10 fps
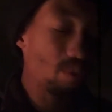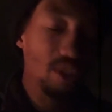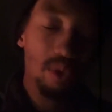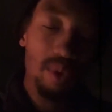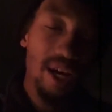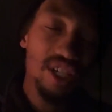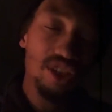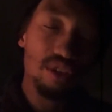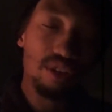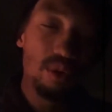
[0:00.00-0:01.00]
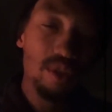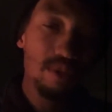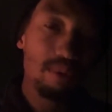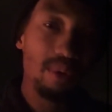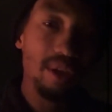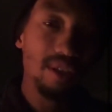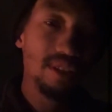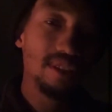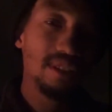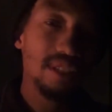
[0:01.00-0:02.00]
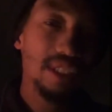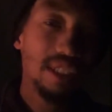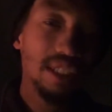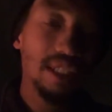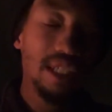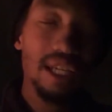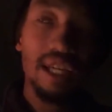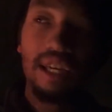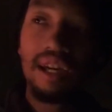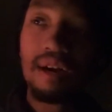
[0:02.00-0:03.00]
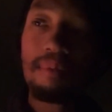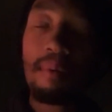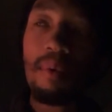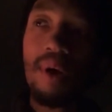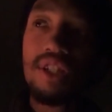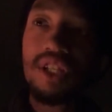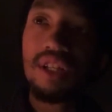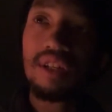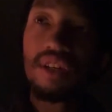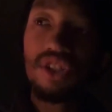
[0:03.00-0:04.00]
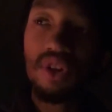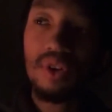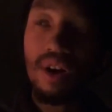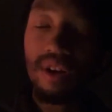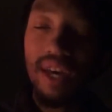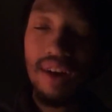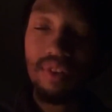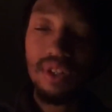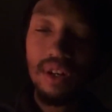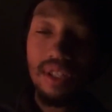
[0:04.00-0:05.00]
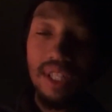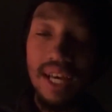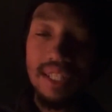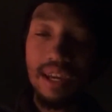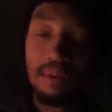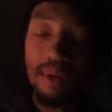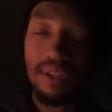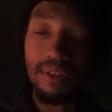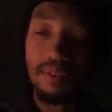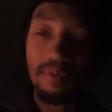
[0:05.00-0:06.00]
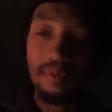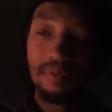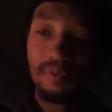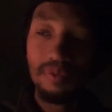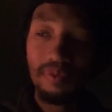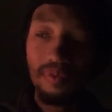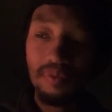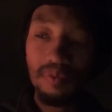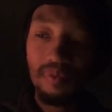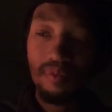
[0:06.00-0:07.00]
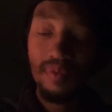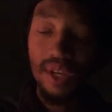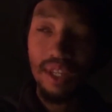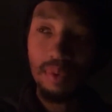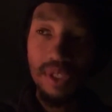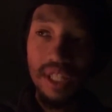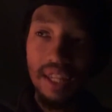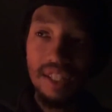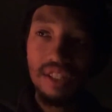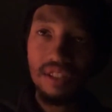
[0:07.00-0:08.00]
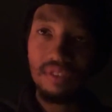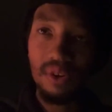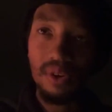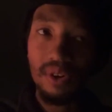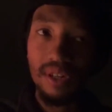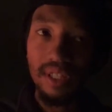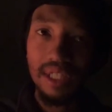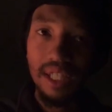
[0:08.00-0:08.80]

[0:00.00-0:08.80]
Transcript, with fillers: when you were at your lowest point? I remember watching a show called Avatar The Last Airbender, and it was The Legend of Korra,